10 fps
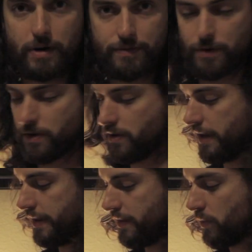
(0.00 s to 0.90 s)
great
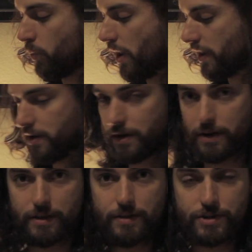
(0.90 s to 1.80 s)
for the
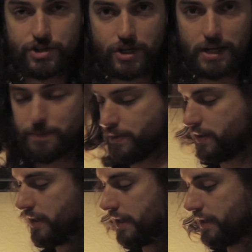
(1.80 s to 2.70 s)
water, they're cheap,
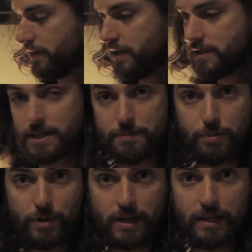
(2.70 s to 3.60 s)
they're easy to
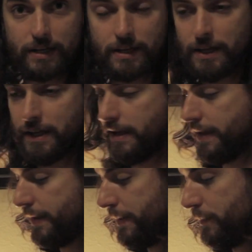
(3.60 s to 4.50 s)
put in.
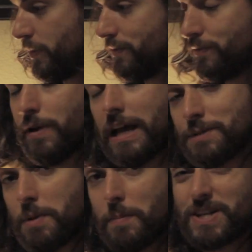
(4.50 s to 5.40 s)
We've
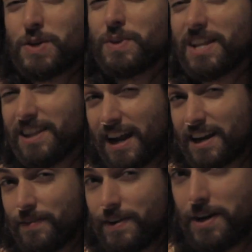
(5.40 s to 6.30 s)
experimented with a lot
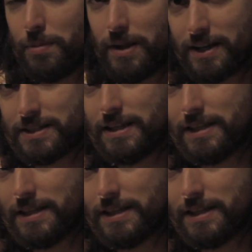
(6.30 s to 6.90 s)
of different earplugs